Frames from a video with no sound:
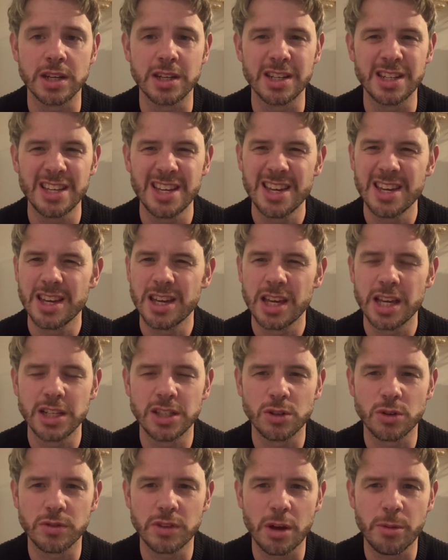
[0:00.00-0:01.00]
And he
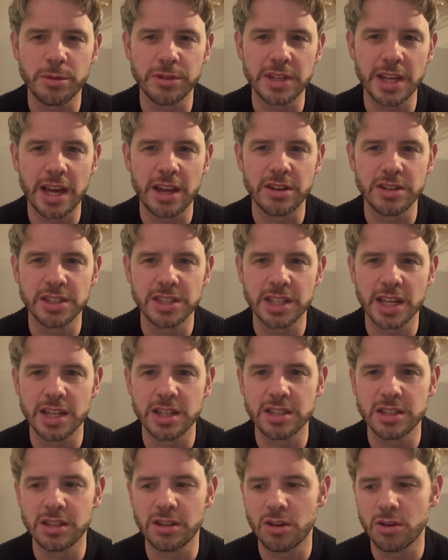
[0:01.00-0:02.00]
sort of doubled down and
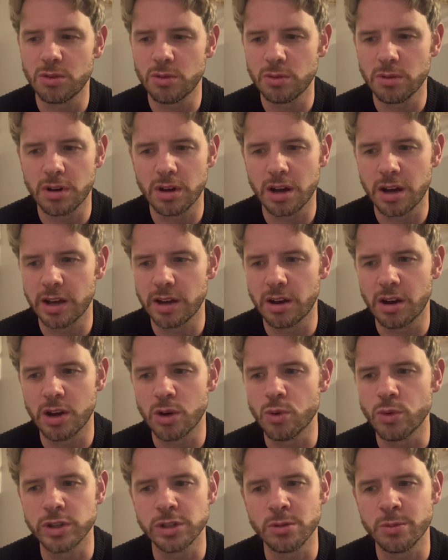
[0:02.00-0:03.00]
said, I
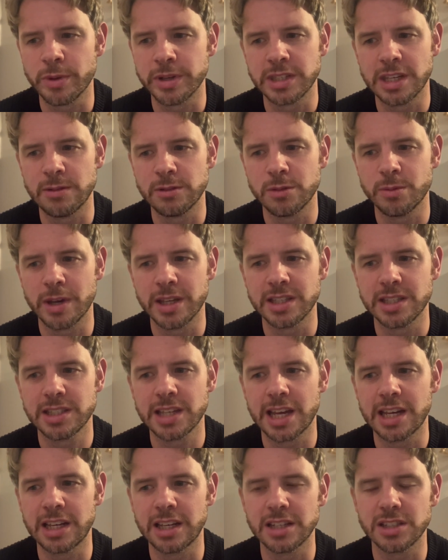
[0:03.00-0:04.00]
always want my team to be
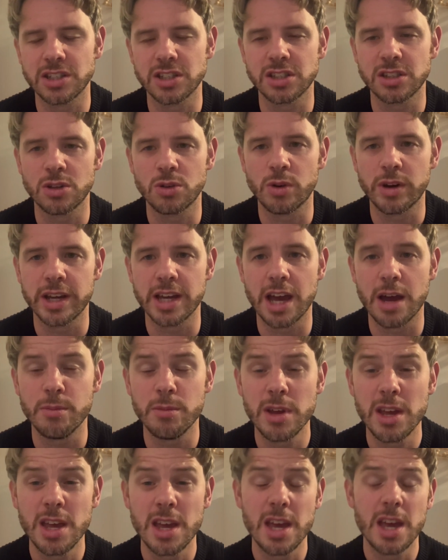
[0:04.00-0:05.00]
entertaining. It's just who I am.
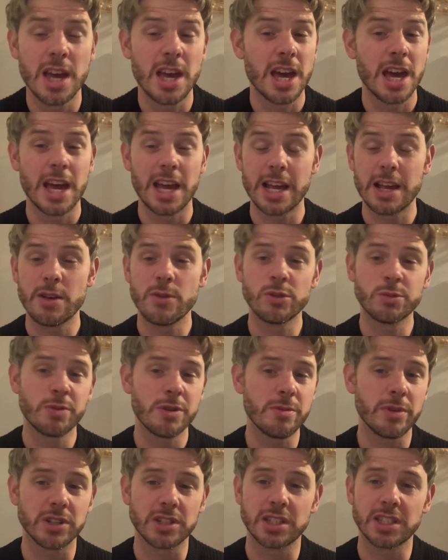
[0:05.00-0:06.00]
It was
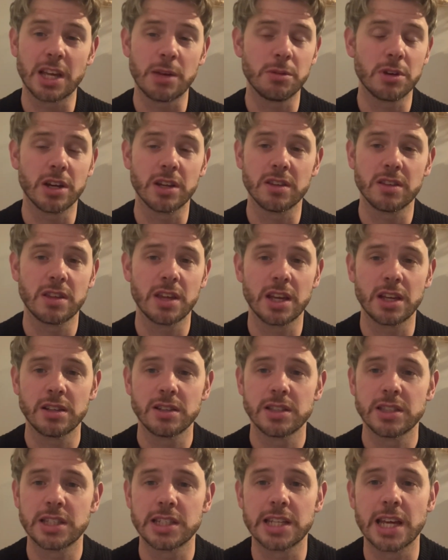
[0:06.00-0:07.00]
pretty much the same kind of thing
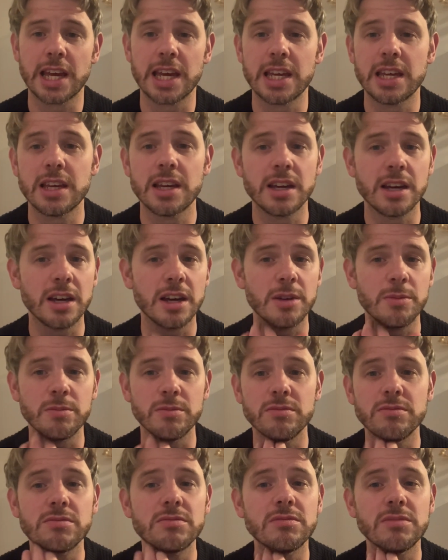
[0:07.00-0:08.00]
today.
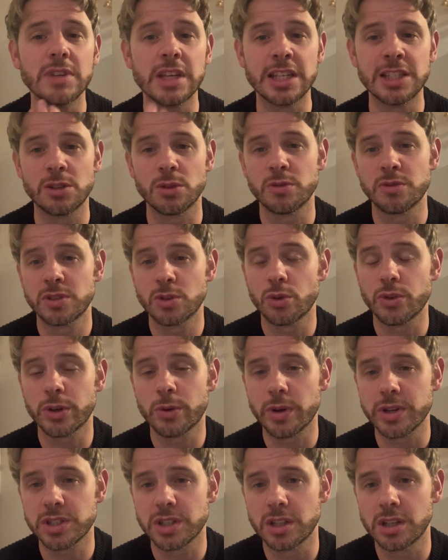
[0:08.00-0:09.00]
He sort of saw the
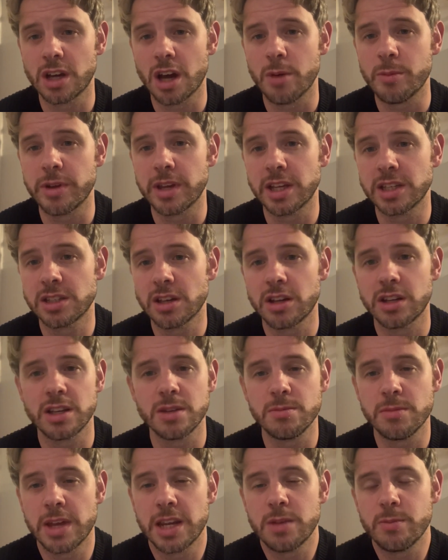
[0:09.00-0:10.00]
question coming. He's heard
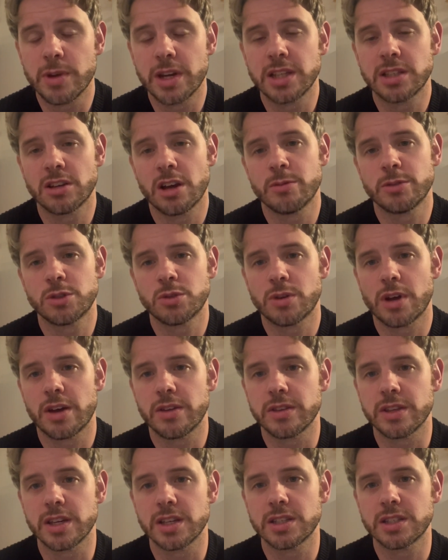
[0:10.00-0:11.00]
it many, many times
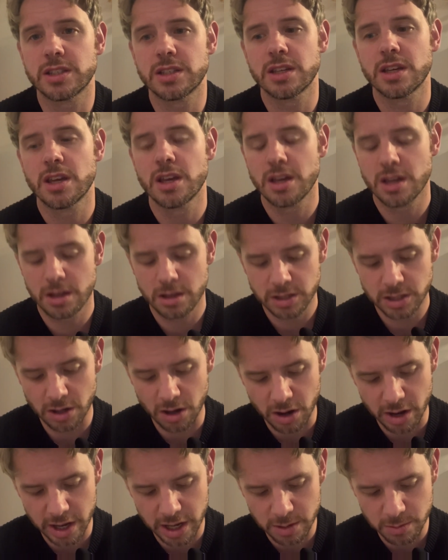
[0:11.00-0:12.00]
throughout this
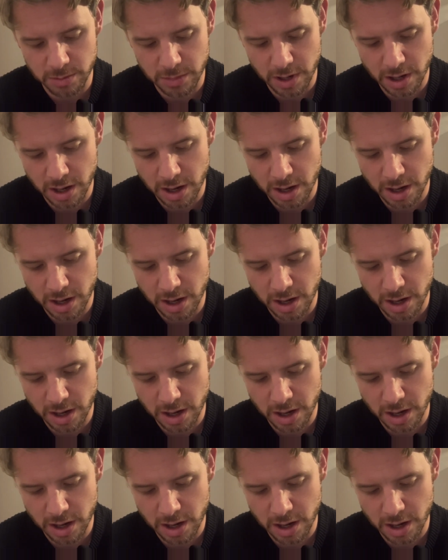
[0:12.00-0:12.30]
time.